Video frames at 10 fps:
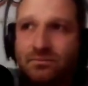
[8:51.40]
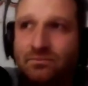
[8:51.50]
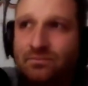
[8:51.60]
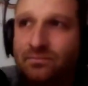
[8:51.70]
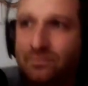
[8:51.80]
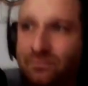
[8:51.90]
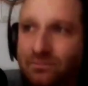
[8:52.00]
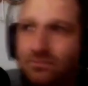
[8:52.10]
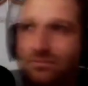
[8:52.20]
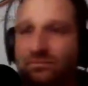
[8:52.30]

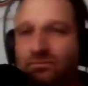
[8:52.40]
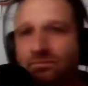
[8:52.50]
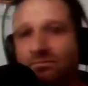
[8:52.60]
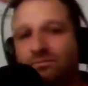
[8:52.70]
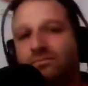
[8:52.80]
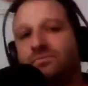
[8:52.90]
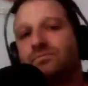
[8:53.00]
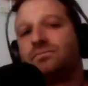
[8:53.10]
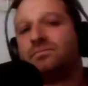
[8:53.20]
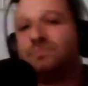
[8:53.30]
No words are spoken by the person on screen.